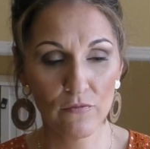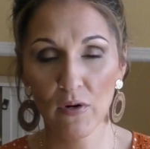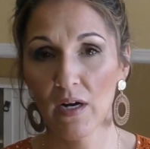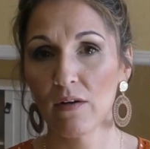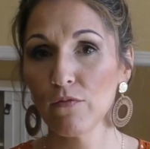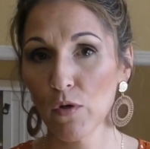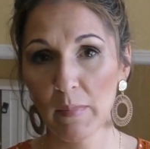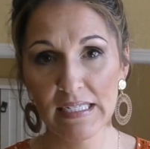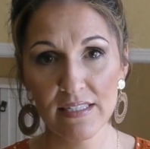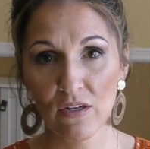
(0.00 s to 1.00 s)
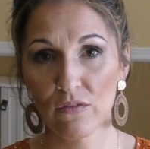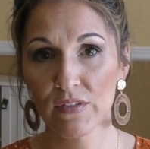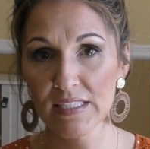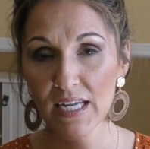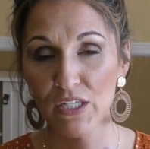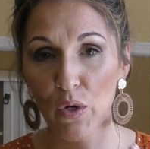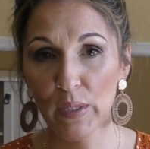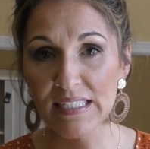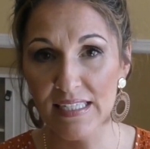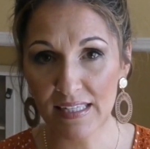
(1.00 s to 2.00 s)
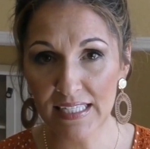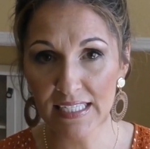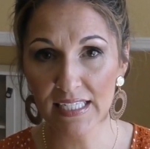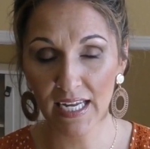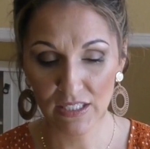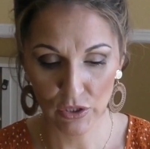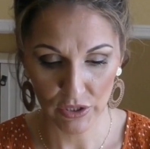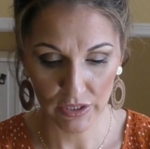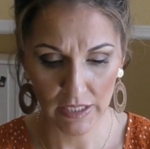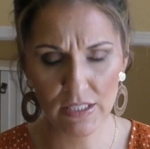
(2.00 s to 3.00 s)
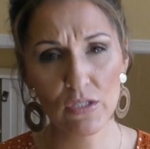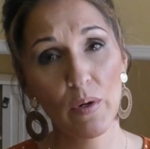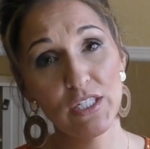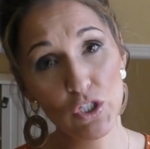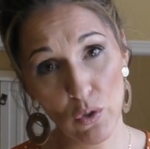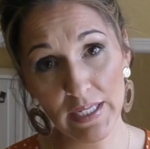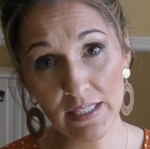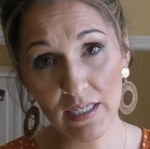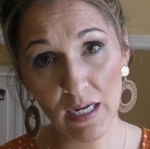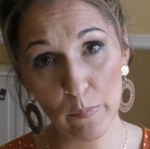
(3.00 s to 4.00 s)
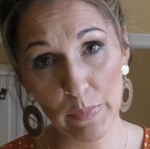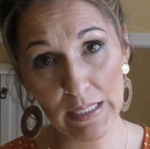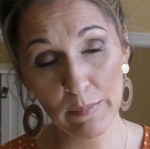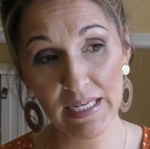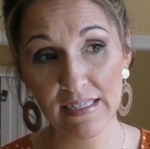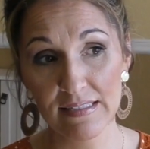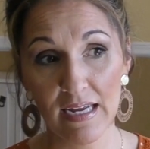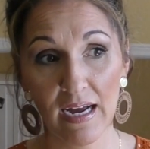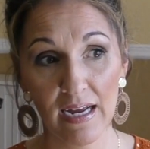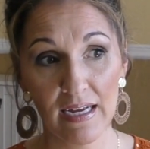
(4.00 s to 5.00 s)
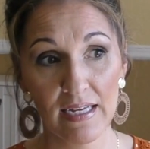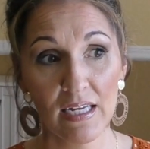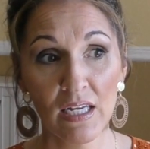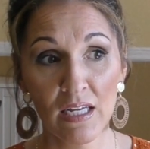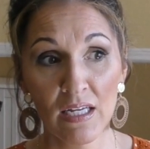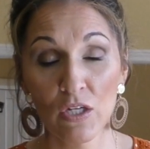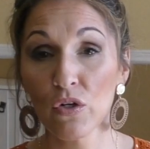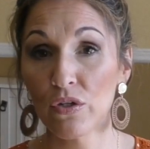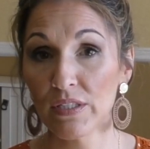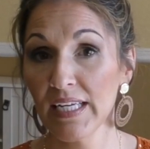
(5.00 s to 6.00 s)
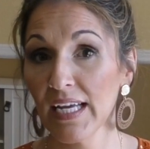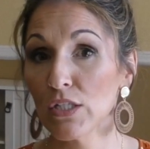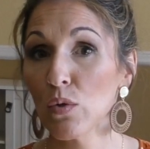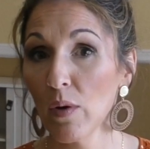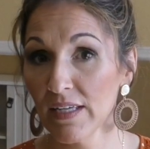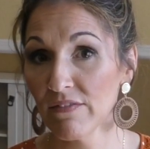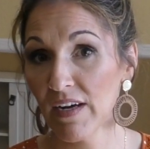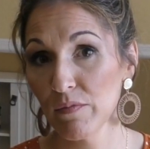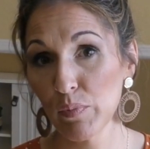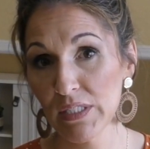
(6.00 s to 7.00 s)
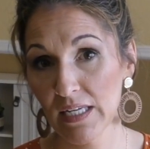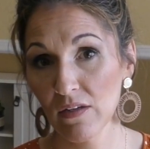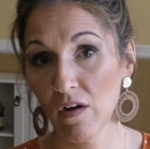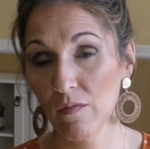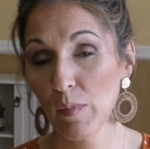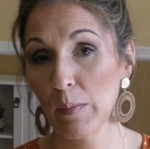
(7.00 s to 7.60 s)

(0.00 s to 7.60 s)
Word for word: Uh, for myself because I know it's clean and good. And so I joined the company because I could get 25% off my